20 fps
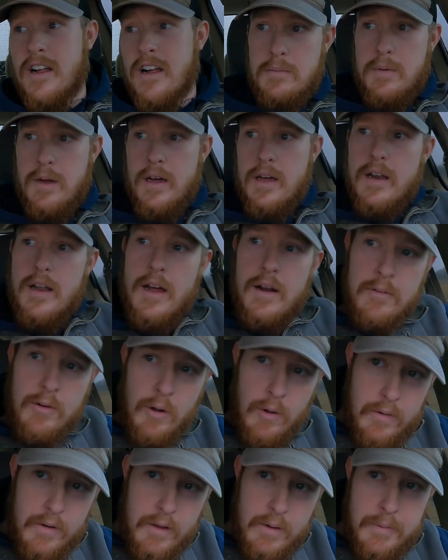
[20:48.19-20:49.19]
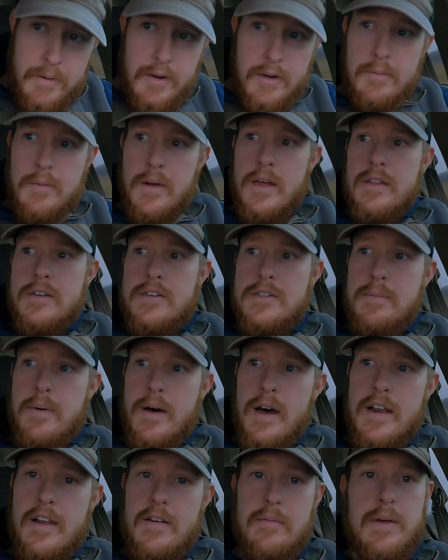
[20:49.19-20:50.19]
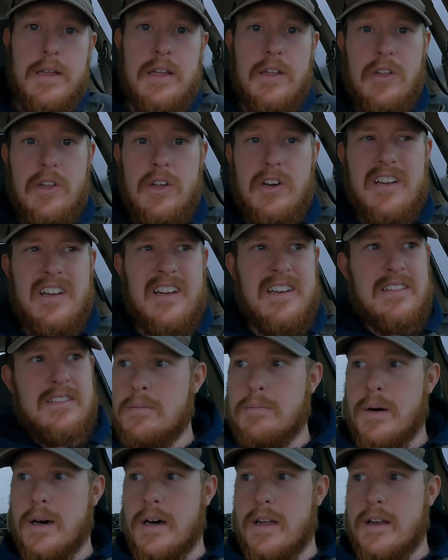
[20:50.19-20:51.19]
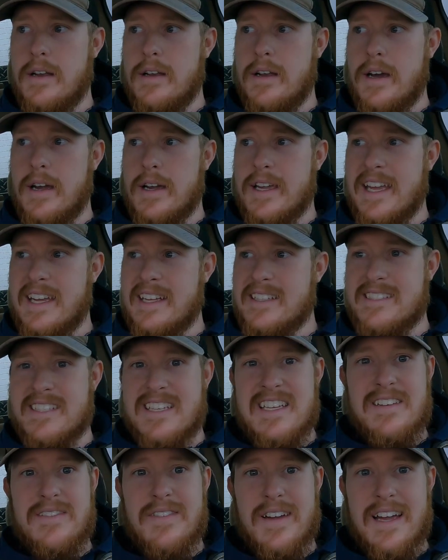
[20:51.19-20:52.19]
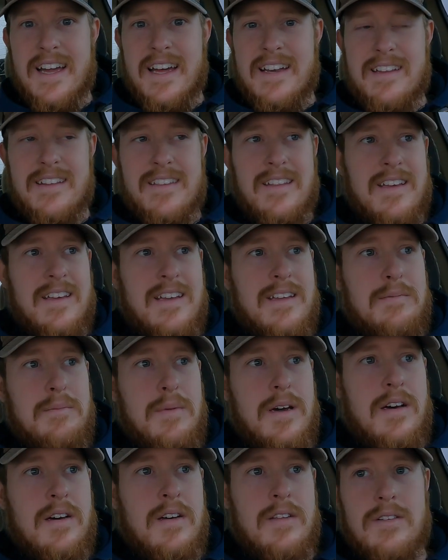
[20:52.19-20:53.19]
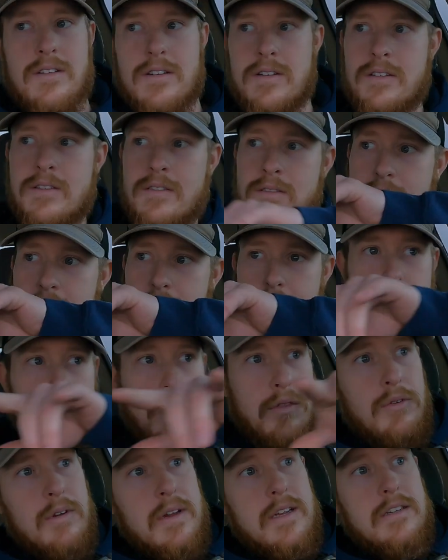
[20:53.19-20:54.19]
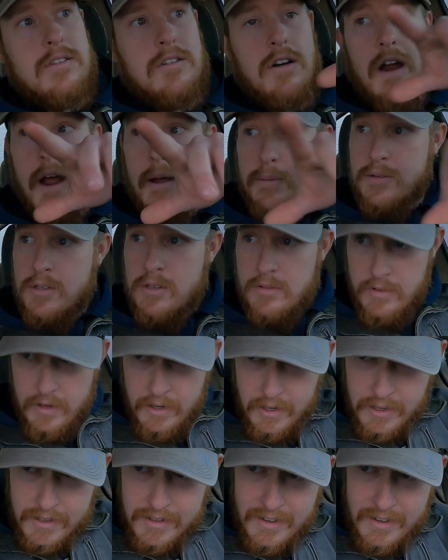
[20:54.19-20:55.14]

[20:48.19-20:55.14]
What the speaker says: But I rolled up here to my other spot. I've been looking, but I can't see if I got anything in my other 3 traps over here.